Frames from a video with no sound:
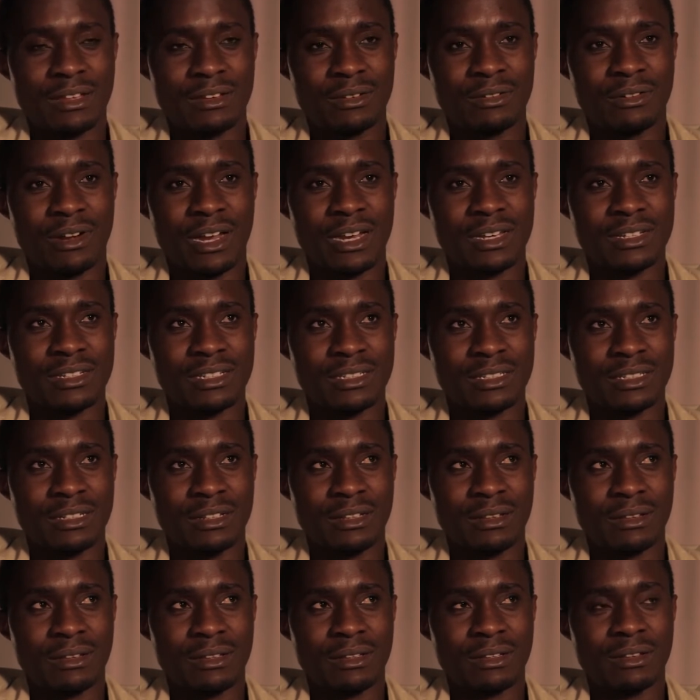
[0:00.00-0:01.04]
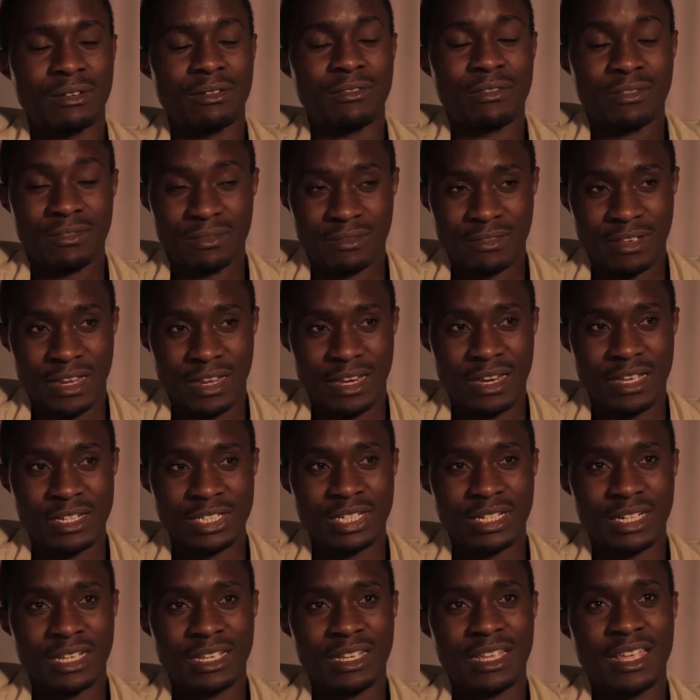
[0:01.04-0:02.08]
writers
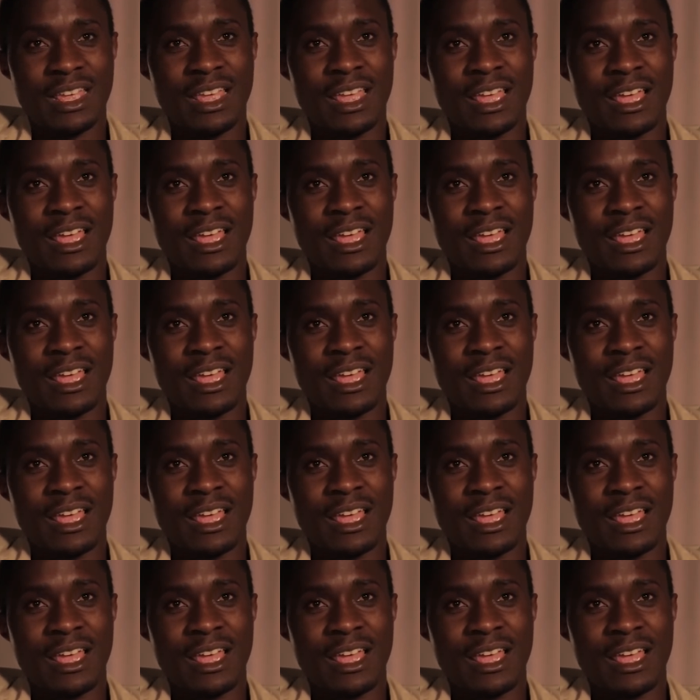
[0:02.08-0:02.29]
financially,